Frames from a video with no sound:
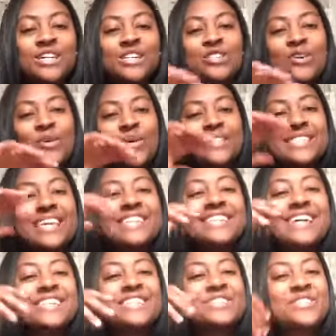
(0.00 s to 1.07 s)
So it's isn't
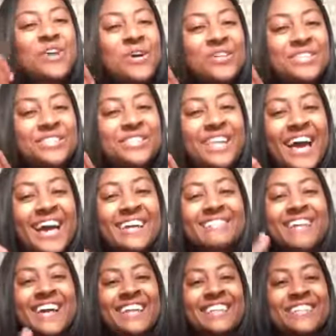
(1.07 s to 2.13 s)
that discouraging? Like,
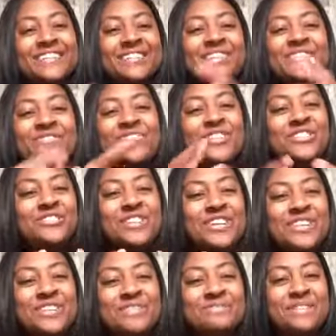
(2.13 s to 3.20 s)
right? It's
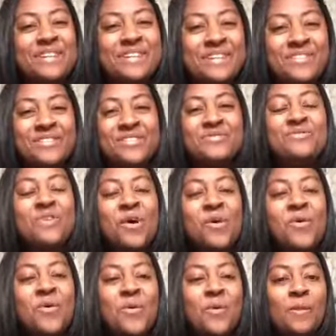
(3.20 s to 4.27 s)
frustrating a little bit. You
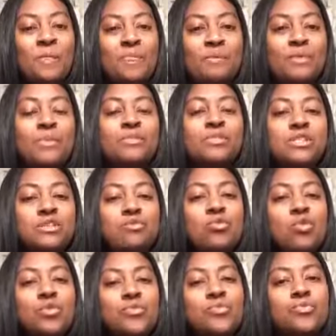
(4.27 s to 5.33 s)
know, people see you
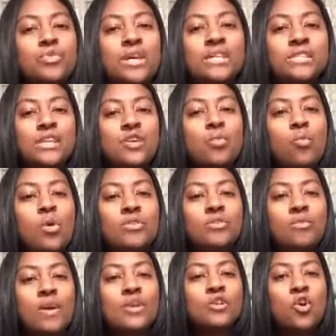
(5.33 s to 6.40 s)
going through things and you're
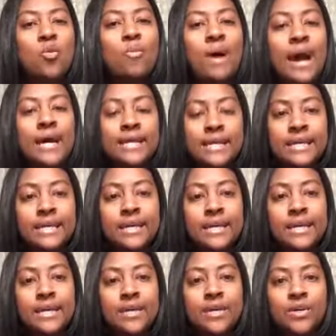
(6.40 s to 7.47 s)
wondering why nobody
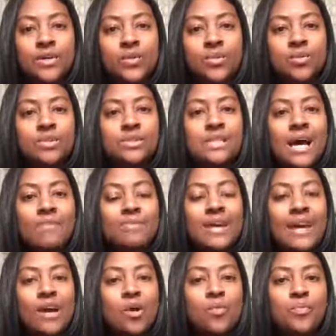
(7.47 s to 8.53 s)
will stop to
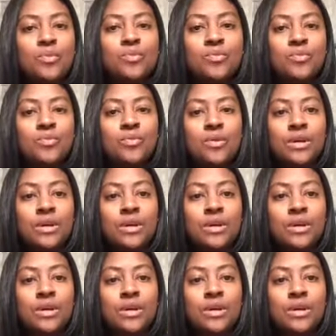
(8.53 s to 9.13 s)
help you.